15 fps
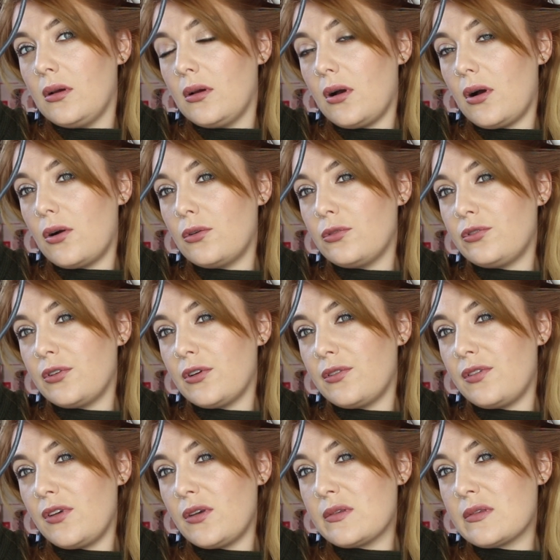Hold for a
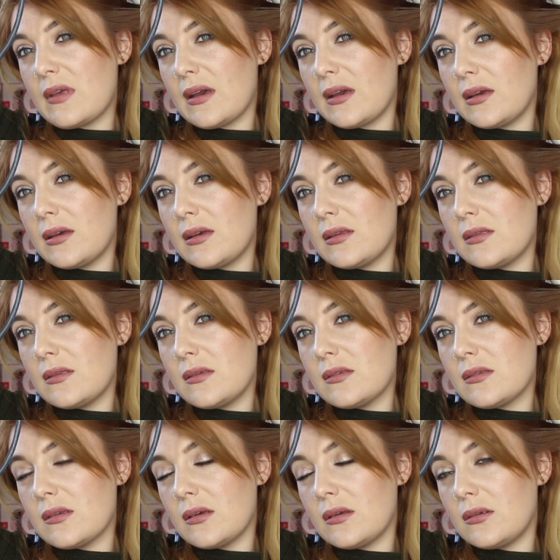few
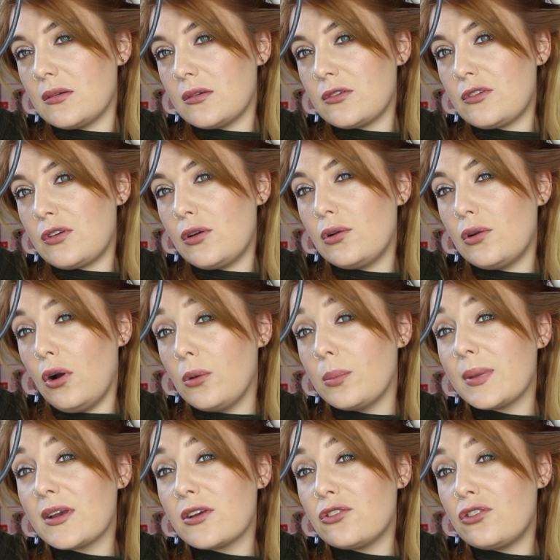seconds, not too long,
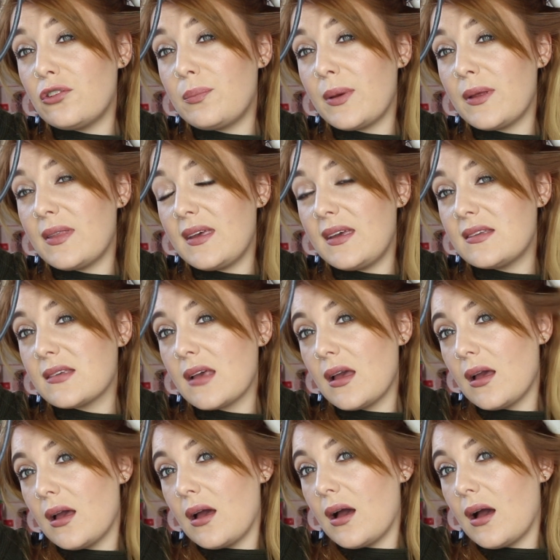because you put these
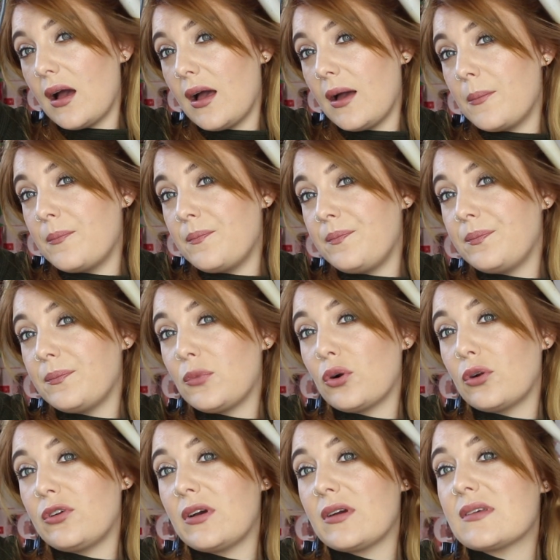
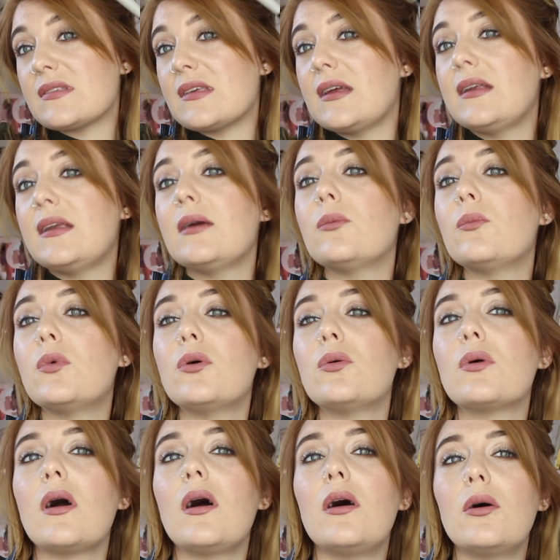products in, it will
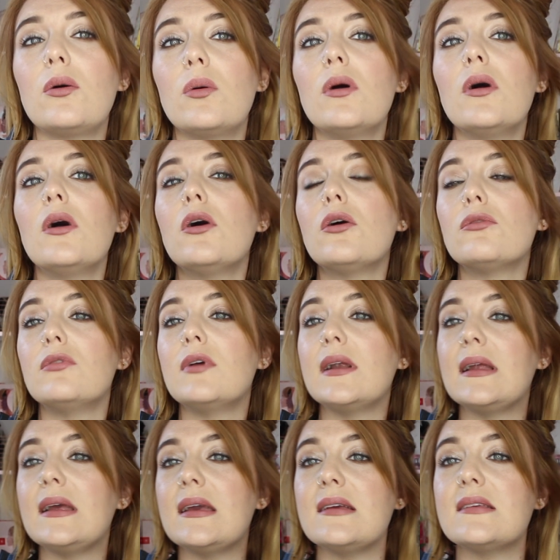curl
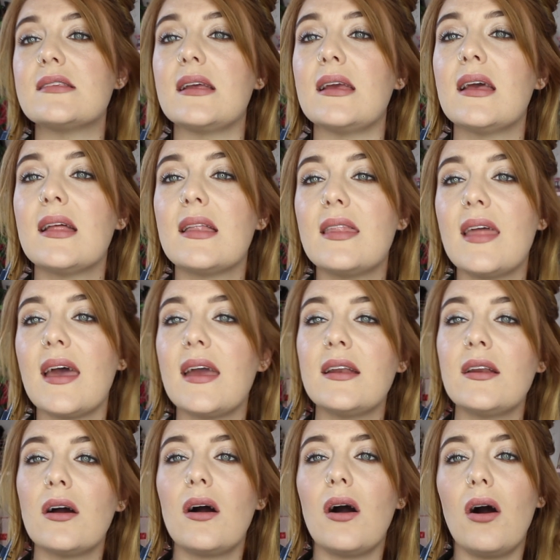really easily.
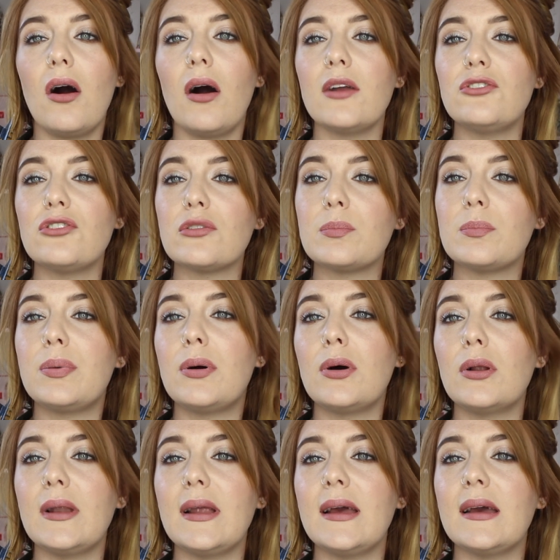Then I just
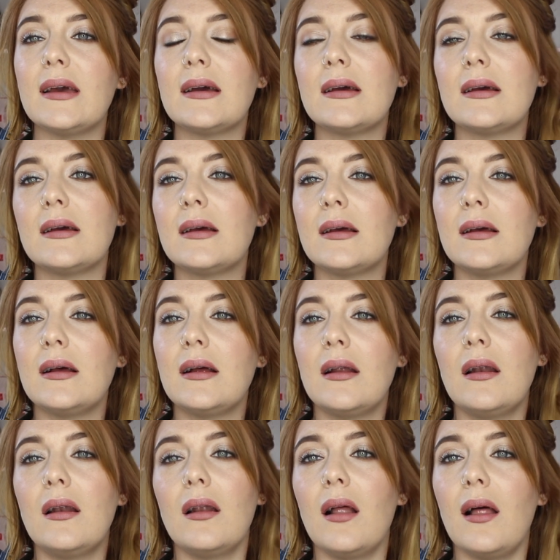pull it
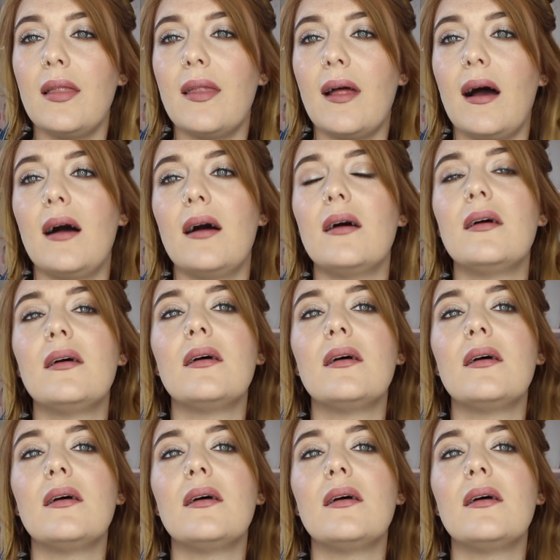like that